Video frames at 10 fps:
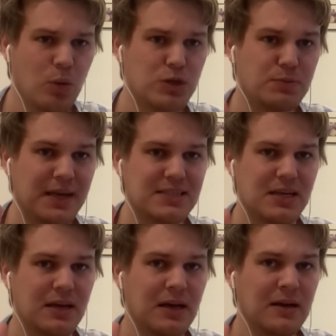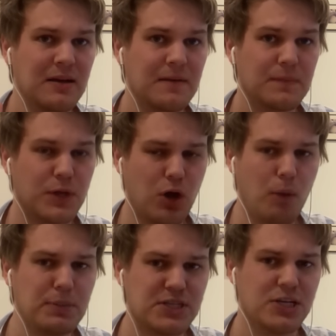which means that the
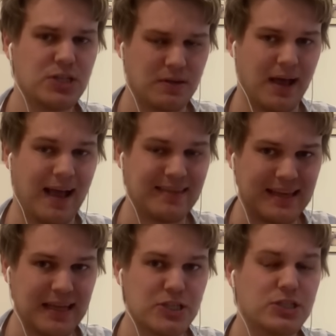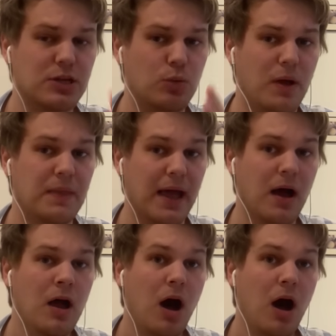competition there and the elections that are run there